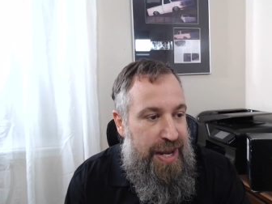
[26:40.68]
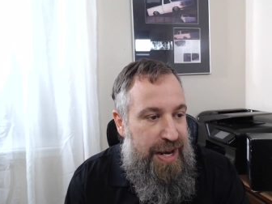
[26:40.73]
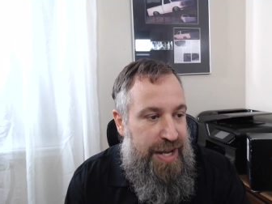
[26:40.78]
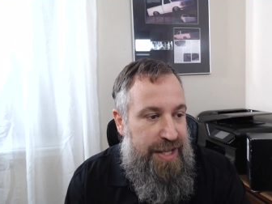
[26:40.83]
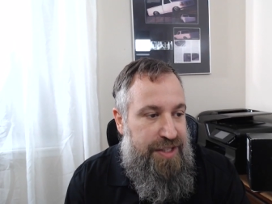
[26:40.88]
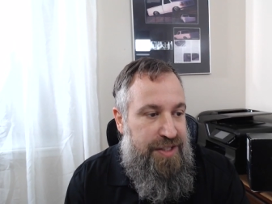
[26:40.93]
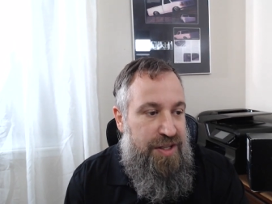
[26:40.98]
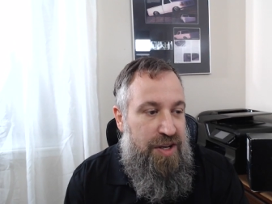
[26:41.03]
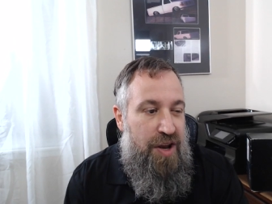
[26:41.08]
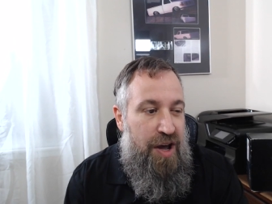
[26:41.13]

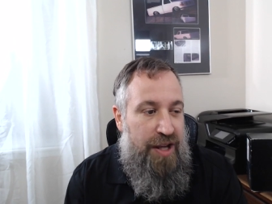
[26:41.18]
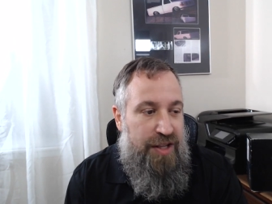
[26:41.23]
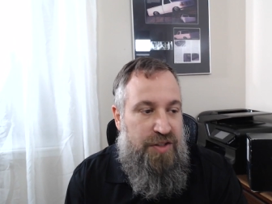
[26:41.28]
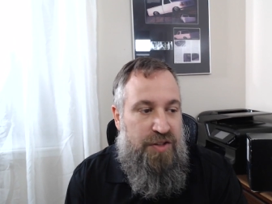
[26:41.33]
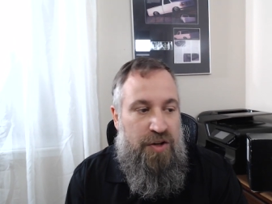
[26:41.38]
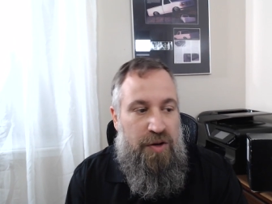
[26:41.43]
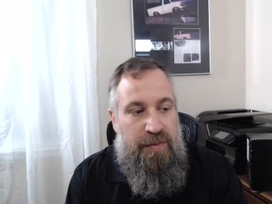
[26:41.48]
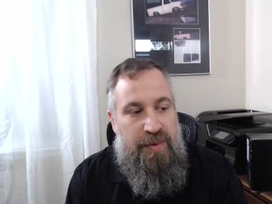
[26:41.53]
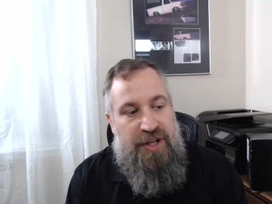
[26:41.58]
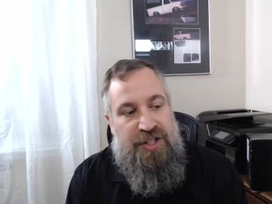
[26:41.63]
it's not
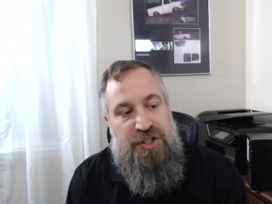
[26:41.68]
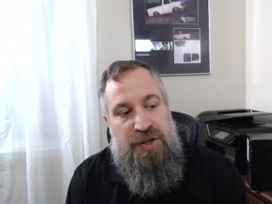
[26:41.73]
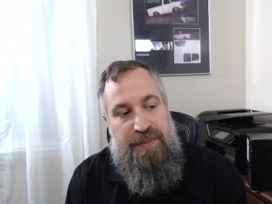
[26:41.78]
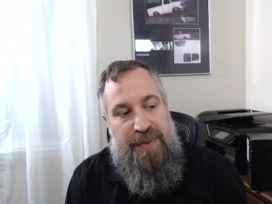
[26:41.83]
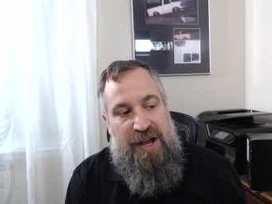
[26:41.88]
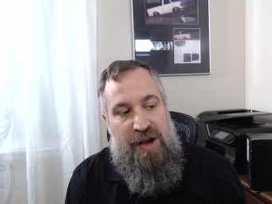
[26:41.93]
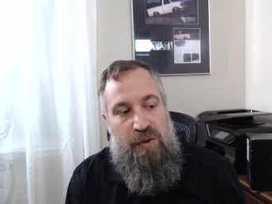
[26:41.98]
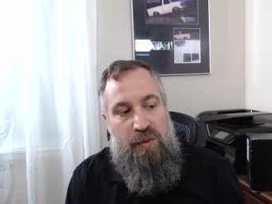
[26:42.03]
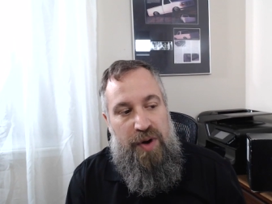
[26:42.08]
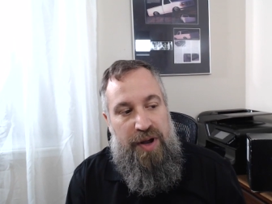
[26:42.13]
so much
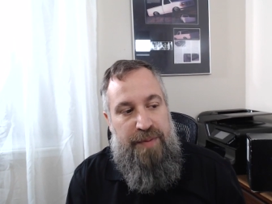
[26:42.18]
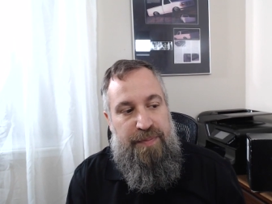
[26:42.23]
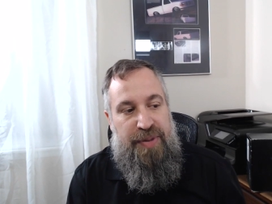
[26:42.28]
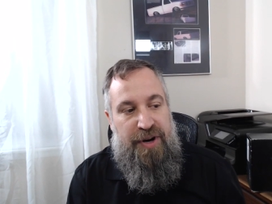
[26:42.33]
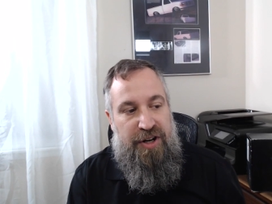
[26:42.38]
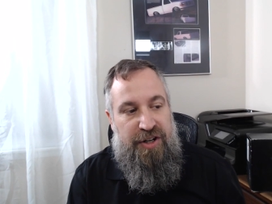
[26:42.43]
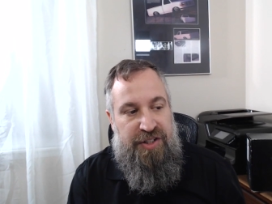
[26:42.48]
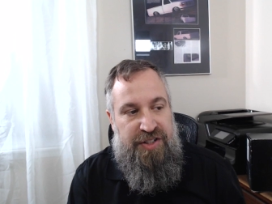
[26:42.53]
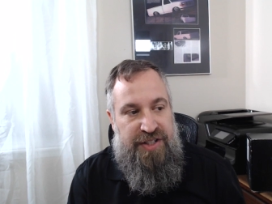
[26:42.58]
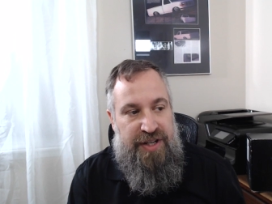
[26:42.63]
about one
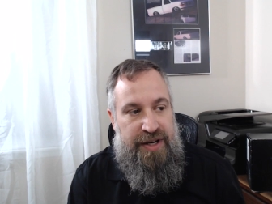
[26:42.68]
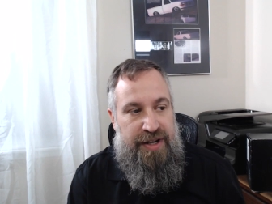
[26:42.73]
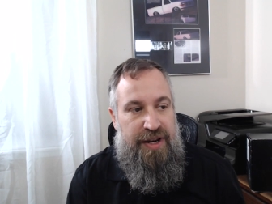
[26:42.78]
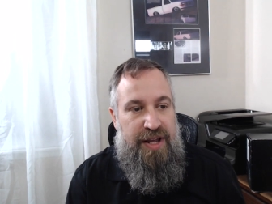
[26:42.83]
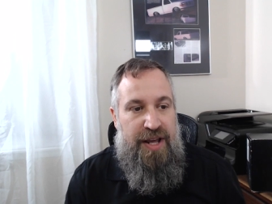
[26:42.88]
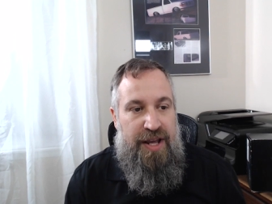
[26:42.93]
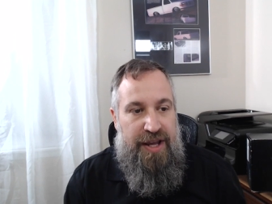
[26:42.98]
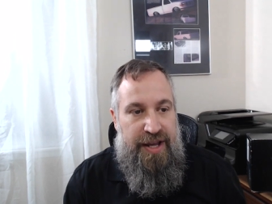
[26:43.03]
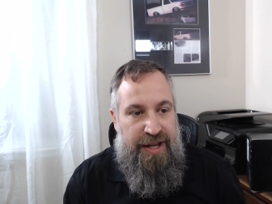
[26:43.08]
person,